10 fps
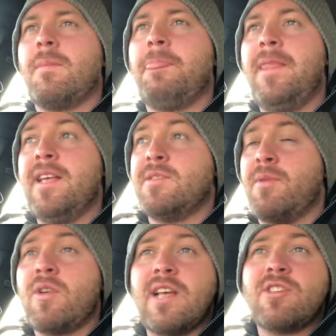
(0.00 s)
This
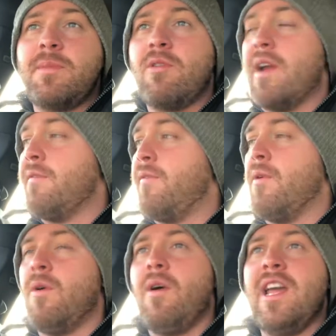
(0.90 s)
podcast would be great
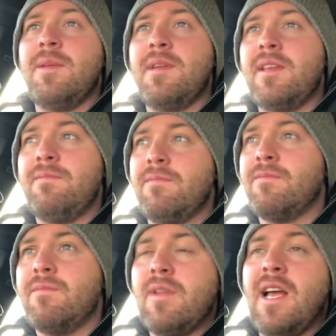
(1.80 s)
for anybody,
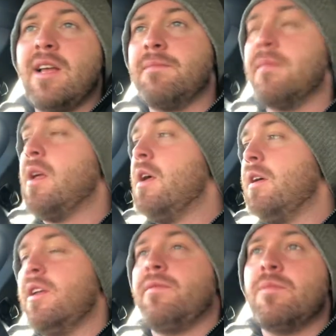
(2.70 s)

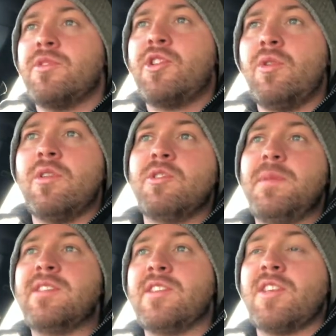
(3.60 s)
from students,
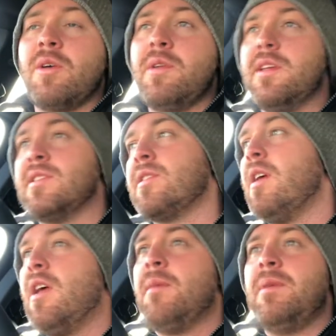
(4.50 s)
business owners,
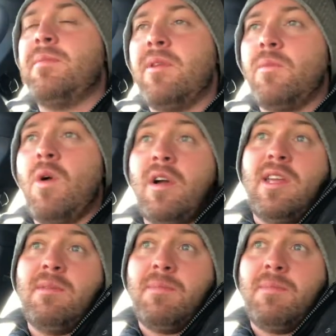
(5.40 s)
people that work in